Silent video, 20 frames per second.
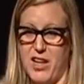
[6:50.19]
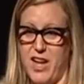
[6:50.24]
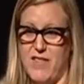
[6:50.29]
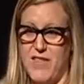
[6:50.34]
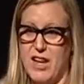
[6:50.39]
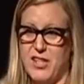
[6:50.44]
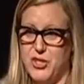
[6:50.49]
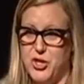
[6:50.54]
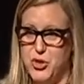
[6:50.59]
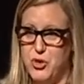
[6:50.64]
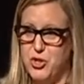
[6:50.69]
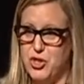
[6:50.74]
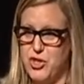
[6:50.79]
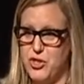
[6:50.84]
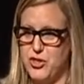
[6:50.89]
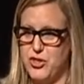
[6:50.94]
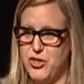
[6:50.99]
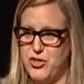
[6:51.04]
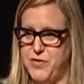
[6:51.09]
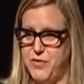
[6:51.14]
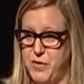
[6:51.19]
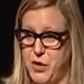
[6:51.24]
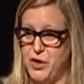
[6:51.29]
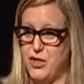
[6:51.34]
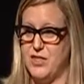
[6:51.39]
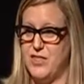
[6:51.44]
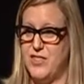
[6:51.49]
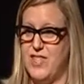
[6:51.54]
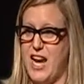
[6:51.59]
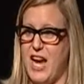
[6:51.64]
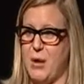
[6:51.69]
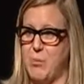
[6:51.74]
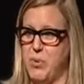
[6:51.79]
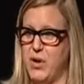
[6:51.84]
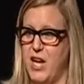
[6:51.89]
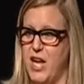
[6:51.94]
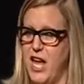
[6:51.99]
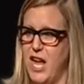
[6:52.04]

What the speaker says: And that's usually your first step.